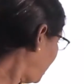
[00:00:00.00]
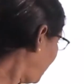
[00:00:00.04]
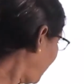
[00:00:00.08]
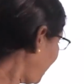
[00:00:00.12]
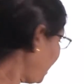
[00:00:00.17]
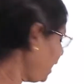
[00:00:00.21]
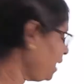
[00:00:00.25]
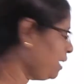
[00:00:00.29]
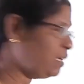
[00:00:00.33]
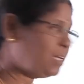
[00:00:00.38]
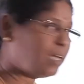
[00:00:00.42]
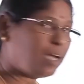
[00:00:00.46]

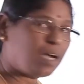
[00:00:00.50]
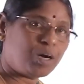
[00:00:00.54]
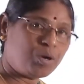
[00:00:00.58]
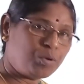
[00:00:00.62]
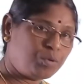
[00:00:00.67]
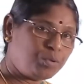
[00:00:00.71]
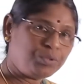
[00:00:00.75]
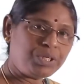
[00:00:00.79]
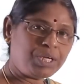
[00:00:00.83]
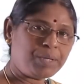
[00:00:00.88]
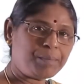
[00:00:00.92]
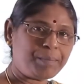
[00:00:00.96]
And
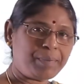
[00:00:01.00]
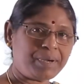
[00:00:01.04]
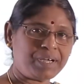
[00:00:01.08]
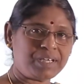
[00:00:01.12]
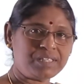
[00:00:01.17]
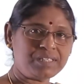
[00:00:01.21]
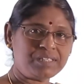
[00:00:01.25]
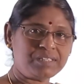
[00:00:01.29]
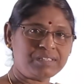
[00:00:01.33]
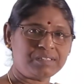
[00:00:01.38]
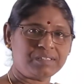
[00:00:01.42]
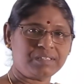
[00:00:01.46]
how do they
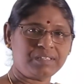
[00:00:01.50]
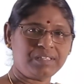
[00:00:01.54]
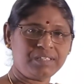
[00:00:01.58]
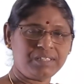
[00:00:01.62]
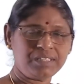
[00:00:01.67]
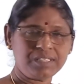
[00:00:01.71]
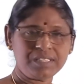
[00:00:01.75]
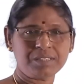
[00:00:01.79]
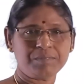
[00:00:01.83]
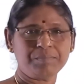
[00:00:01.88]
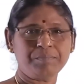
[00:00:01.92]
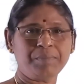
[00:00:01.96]
pass? It
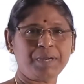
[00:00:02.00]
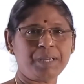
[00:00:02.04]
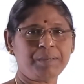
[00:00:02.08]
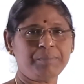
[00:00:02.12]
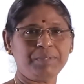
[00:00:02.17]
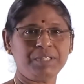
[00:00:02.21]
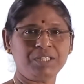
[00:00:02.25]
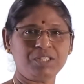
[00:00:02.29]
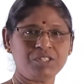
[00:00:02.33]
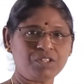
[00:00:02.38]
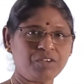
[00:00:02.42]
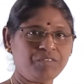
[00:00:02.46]
is by
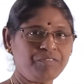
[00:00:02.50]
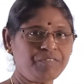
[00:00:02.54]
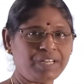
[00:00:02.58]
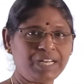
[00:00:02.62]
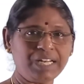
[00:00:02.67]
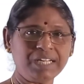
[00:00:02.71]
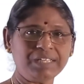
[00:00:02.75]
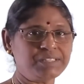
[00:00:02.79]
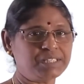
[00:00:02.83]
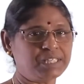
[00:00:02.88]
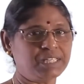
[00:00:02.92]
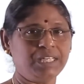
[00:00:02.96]
means of
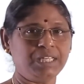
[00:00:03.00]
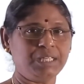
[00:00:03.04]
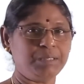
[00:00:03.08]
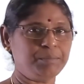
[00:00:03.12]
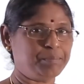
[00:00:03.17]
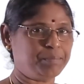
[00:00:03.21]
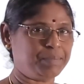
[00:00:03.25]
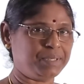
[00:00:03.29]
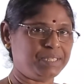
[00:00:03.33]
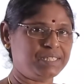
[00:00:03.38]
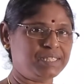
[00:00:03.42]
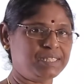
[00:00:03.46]
electrical
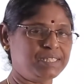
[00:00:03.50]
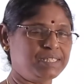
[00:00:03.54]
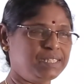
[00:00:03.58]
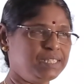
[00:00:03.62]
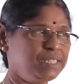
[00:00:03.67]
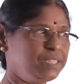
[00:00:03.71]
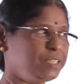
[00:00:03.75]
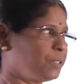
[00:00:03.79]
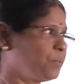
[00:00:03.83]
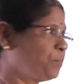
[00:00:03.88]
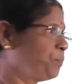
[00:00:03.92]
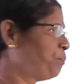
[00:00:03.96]
impulse,
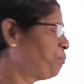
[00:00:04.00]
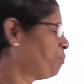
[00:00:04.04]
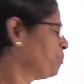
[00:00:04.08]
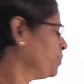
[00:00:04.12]
isn't it?